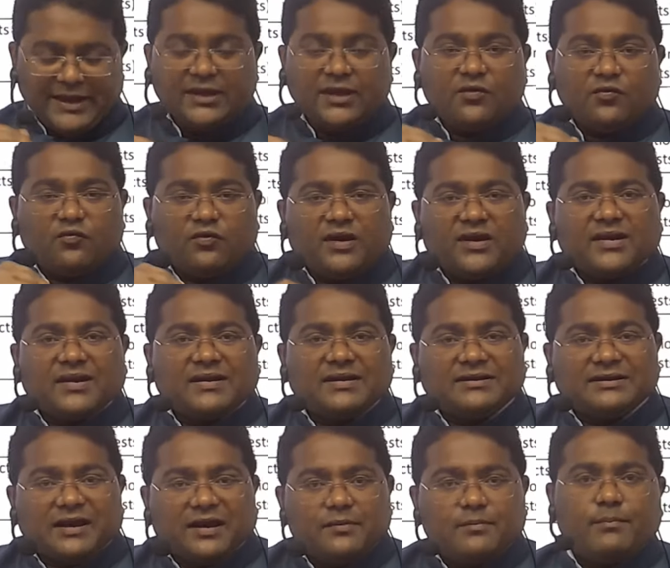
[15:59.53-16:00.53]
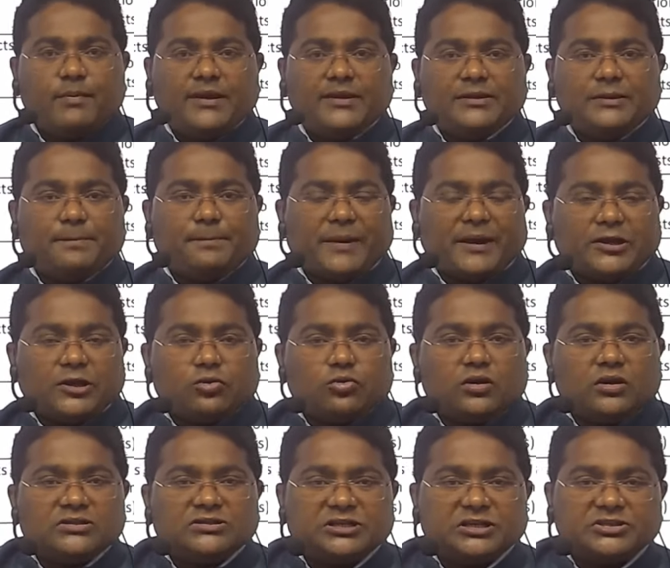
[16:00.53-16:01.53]
work done by the
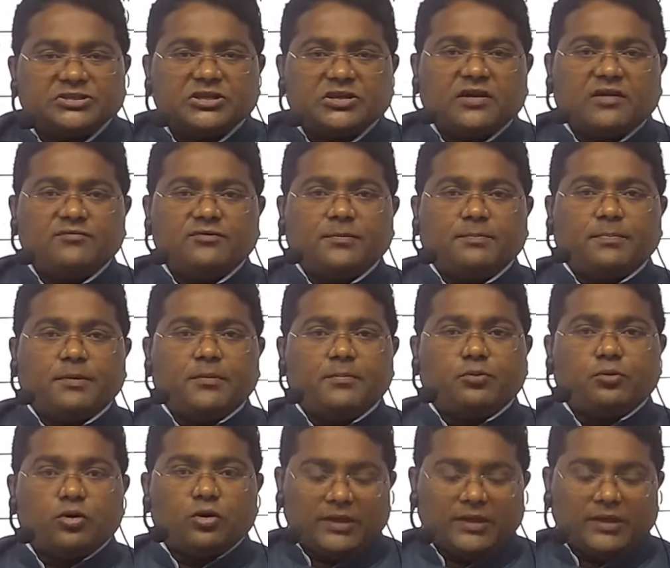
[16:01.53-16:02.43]
particular section of the people,